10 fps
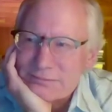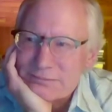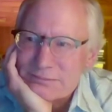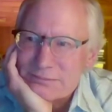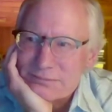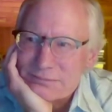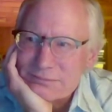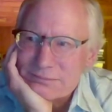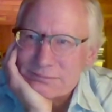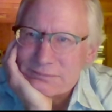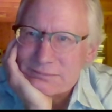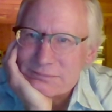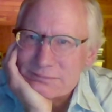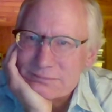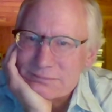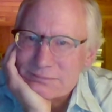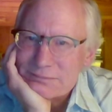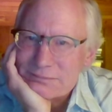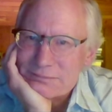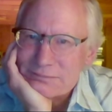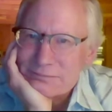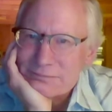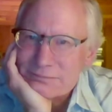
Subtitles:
[no speech]